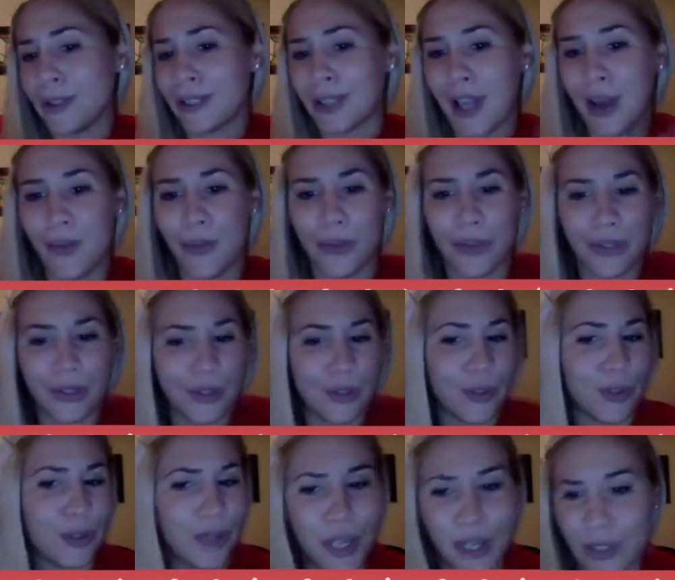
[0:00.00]
What's up? What'd
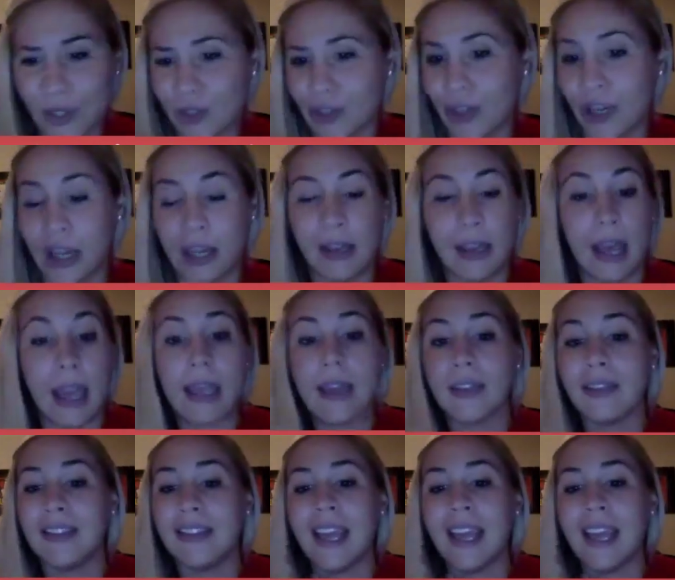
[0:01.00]
you do yesterday? Like,